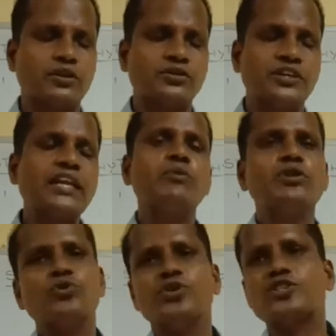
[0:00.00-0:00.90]
derived
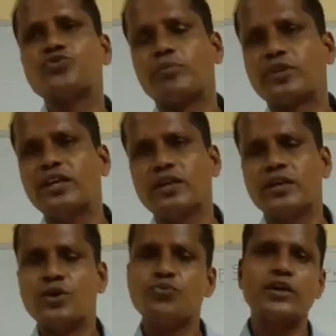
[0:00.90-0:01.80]
units from the
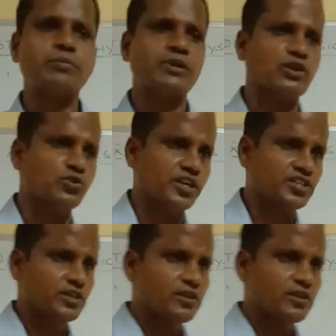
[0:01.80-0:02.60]
fundamental units.